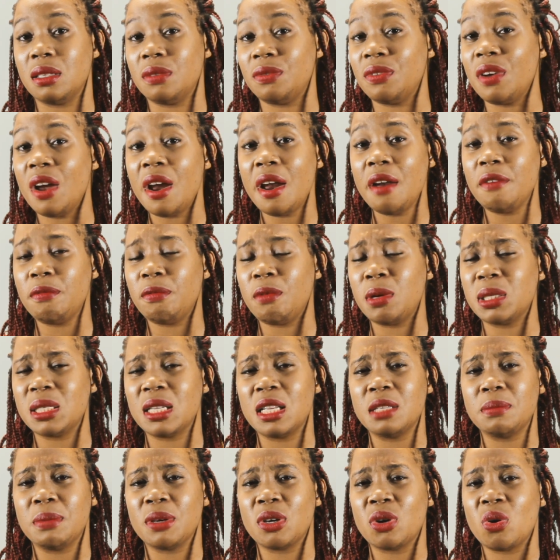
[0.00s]
It's very
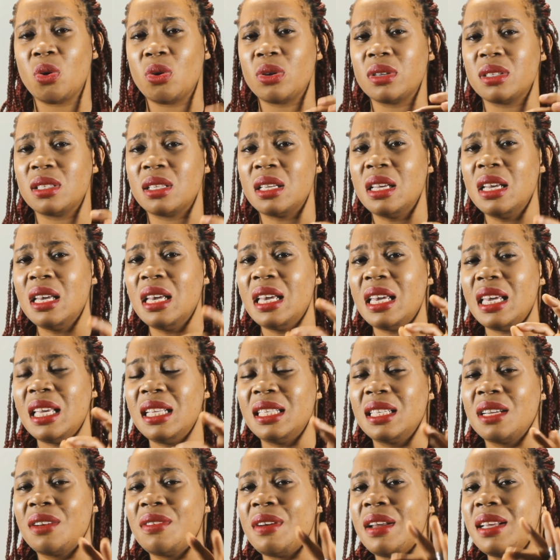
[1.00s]
important because
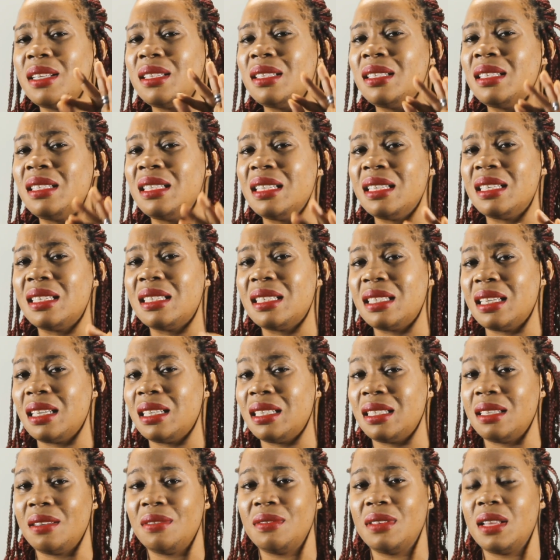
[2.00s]
it creates
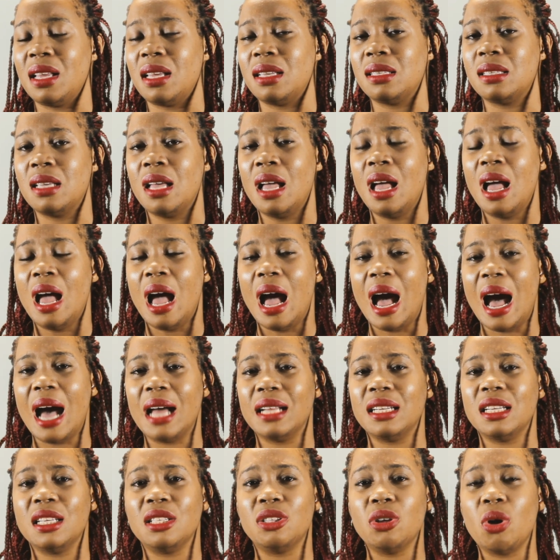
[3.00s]
distinctiveness,
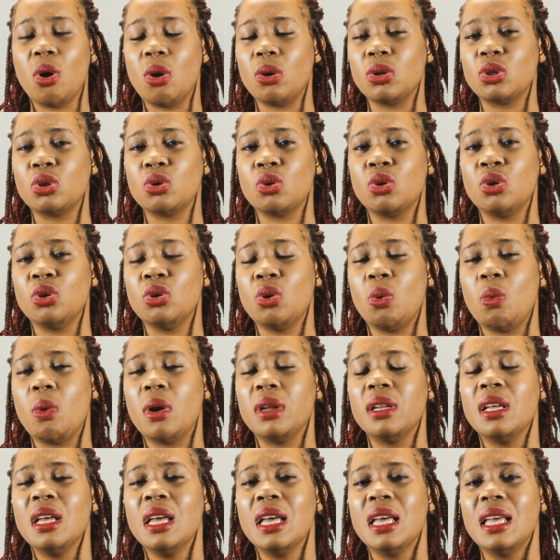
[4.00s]
and it also, you know
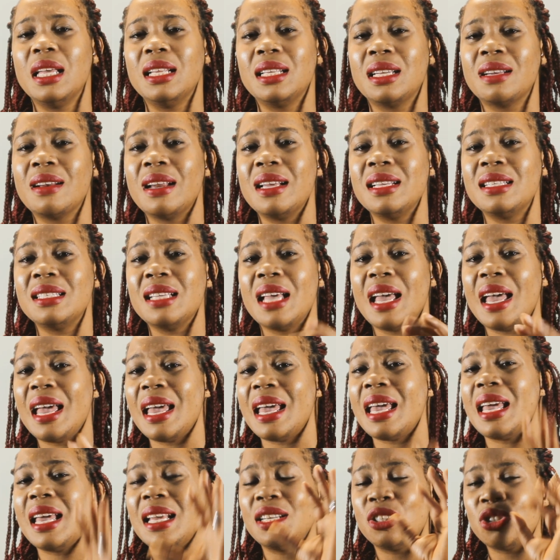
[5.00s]
what, it creates
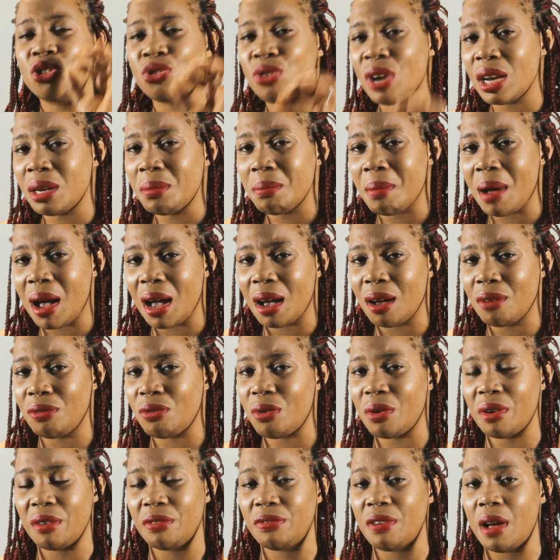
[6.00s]
a trademark
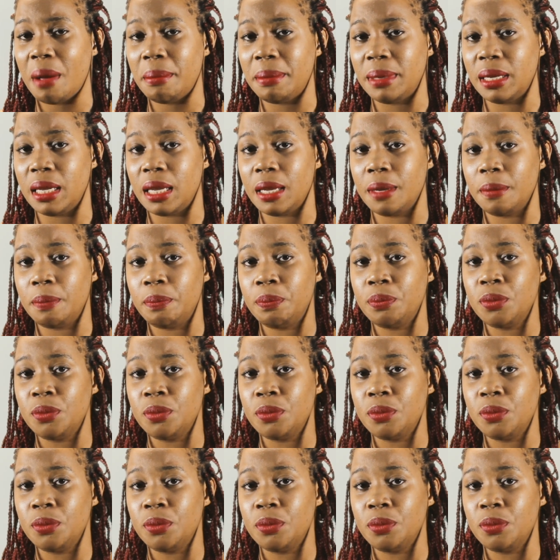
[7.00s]
for a family.